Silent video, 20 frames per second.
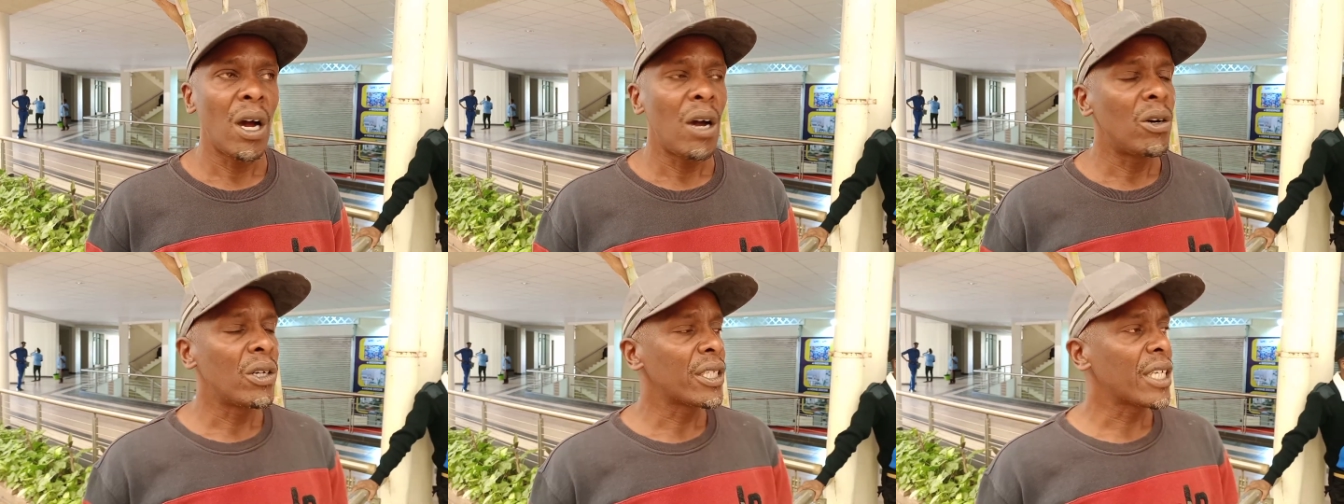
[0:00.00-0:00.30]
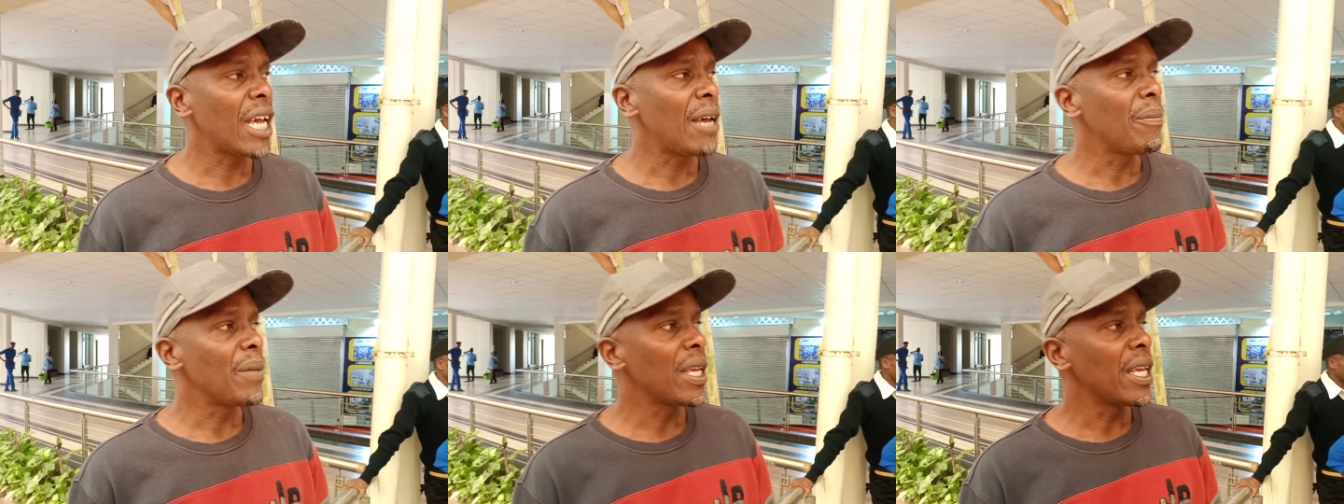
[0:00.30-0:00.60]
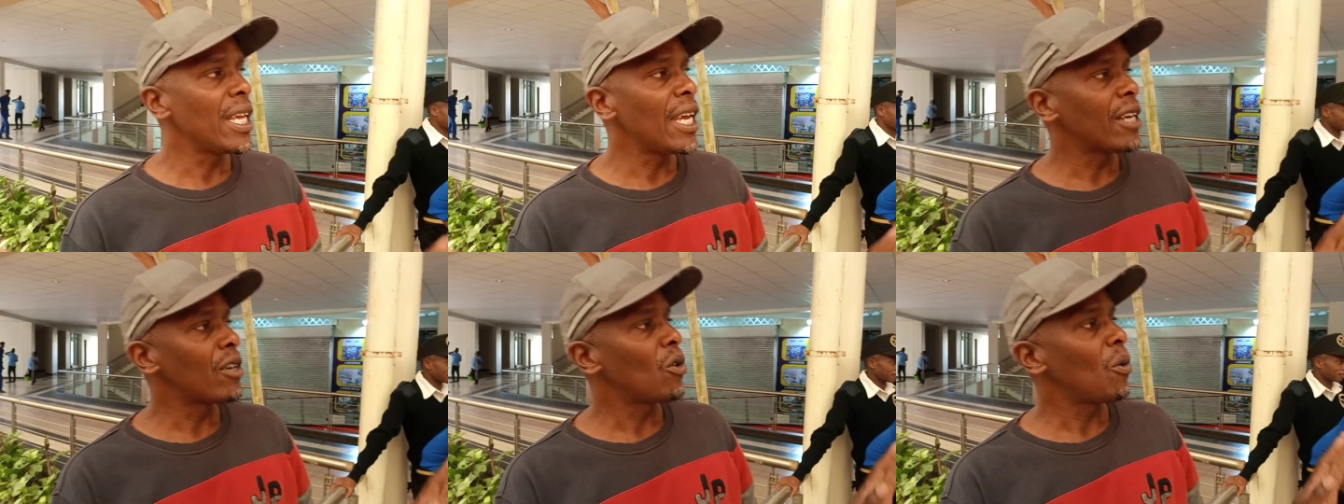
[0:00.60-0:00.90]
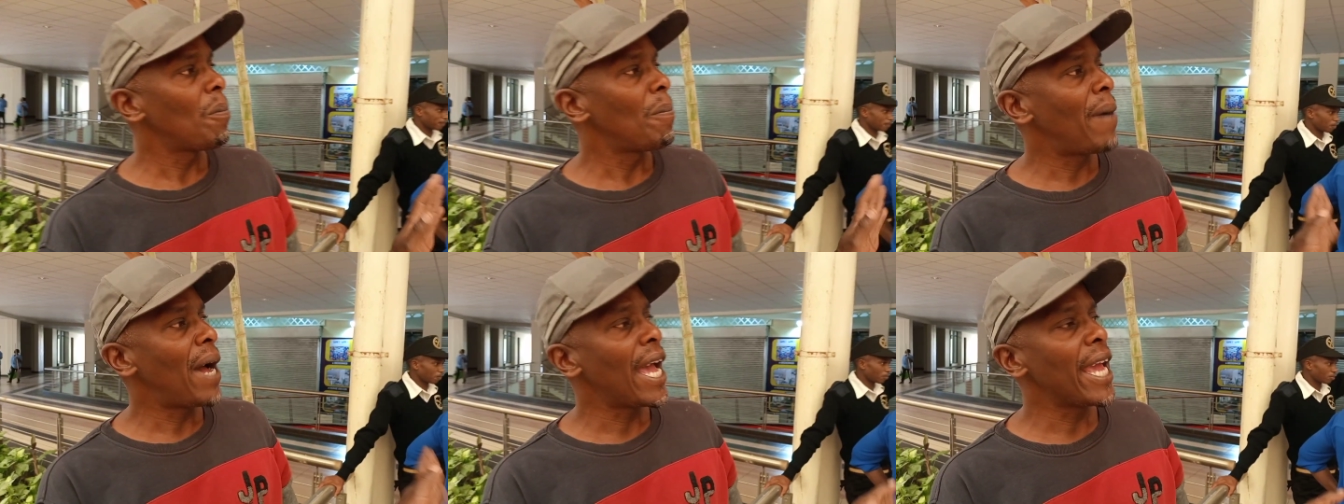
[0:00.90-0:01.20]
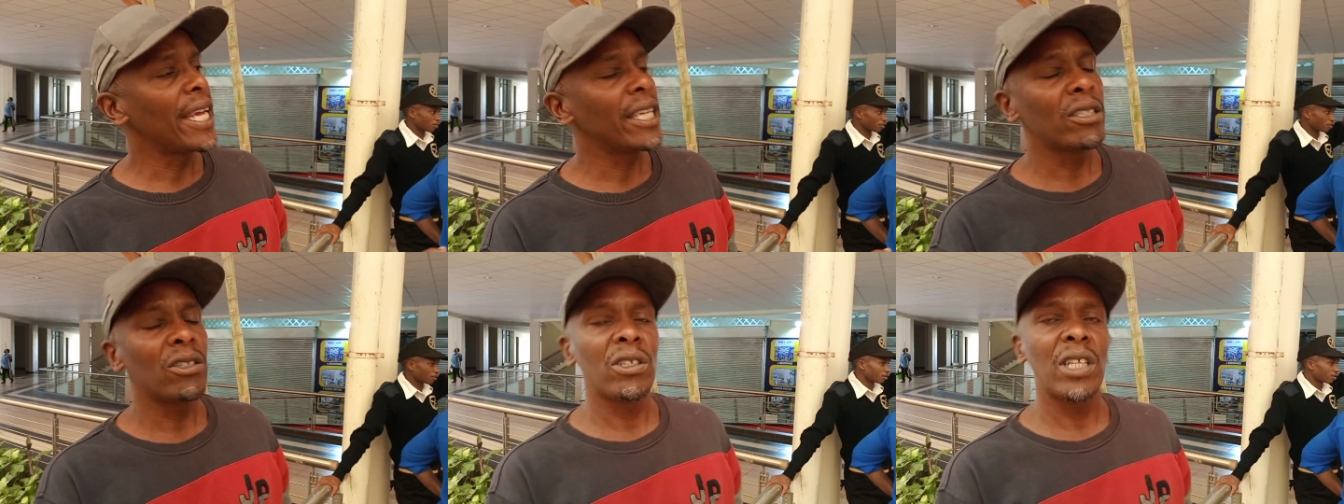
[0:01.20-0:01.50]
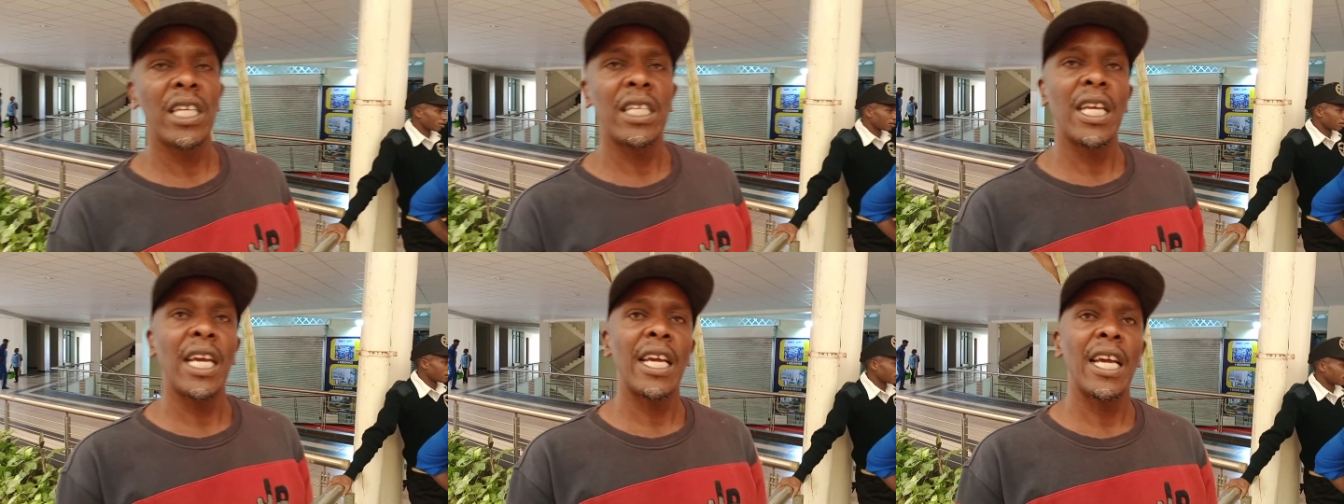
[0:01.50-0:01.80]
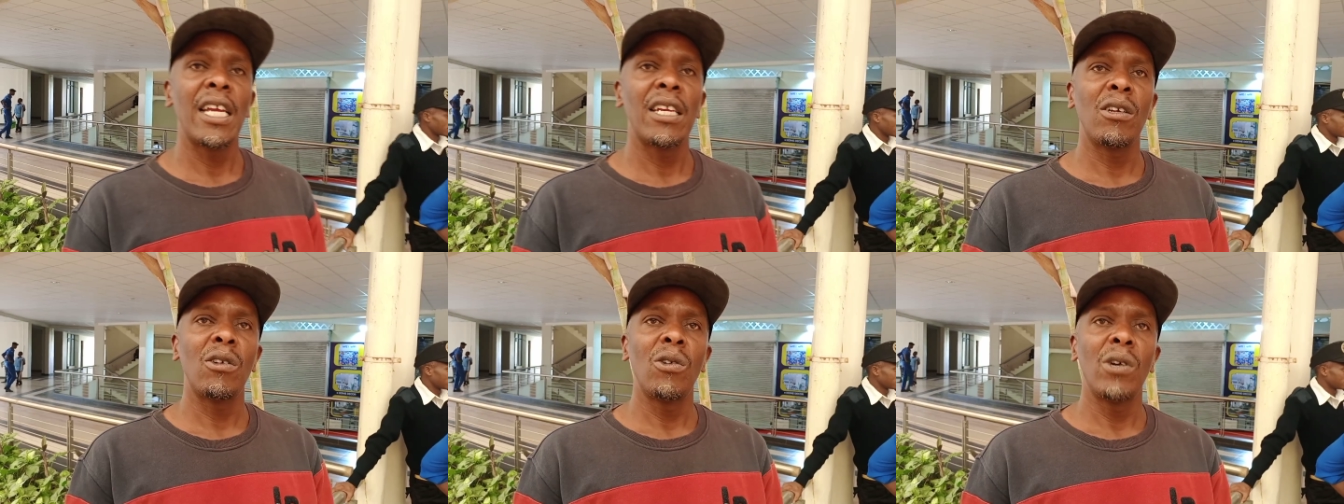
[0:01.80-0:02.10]
I was coming here to buy so that I
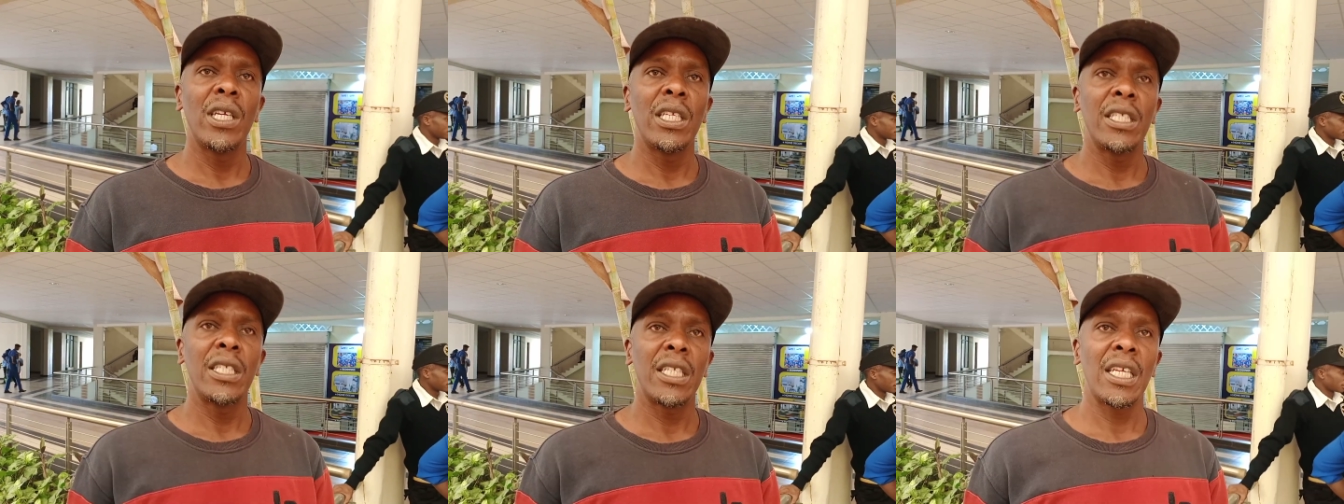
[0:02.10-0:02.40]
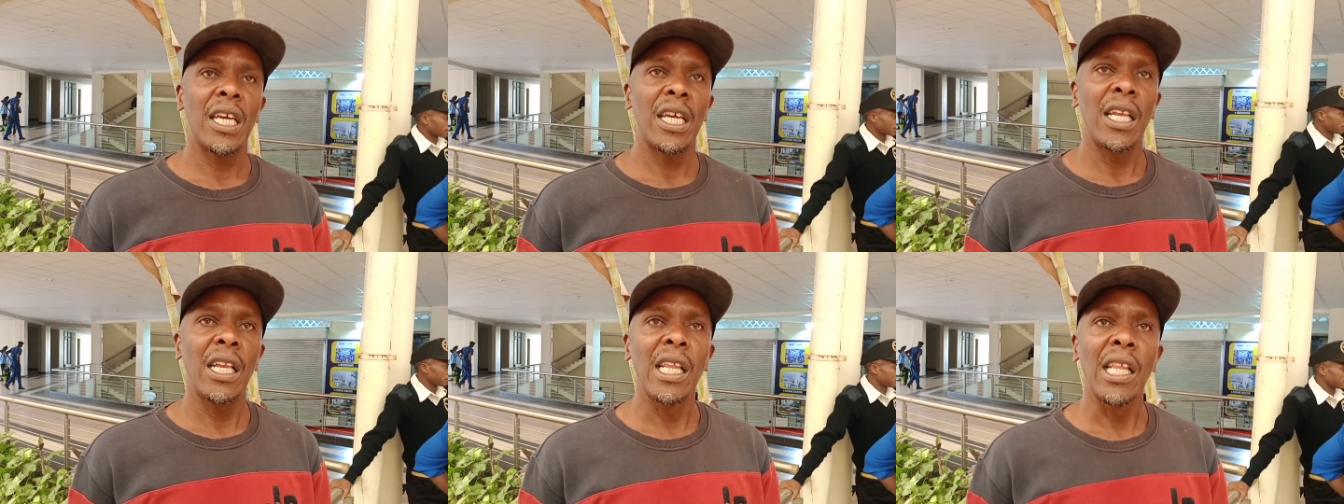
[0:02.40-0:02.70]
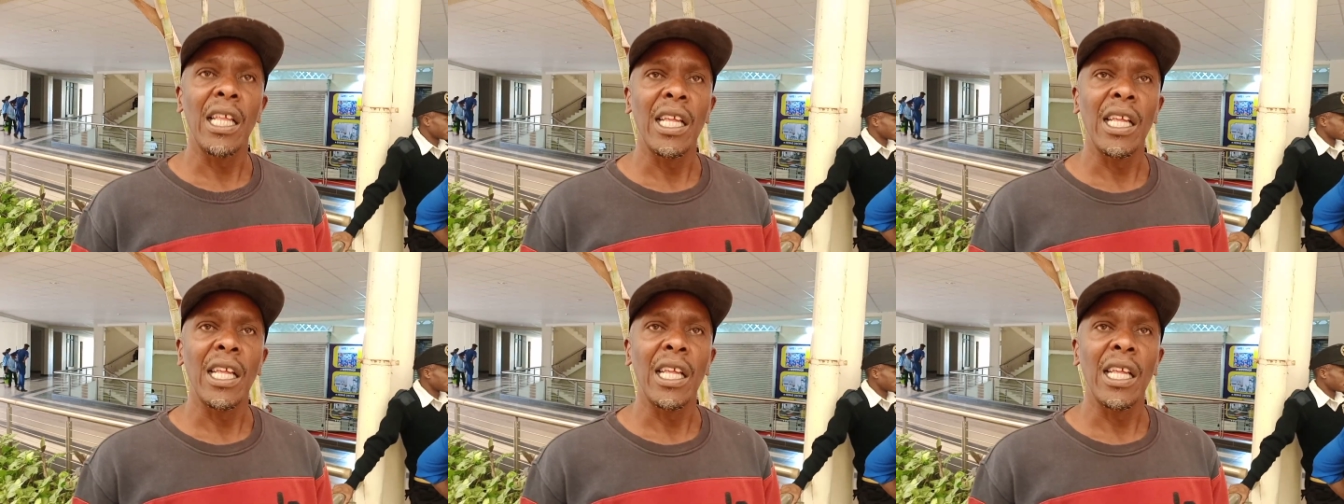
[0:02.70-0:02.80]
can go and sell.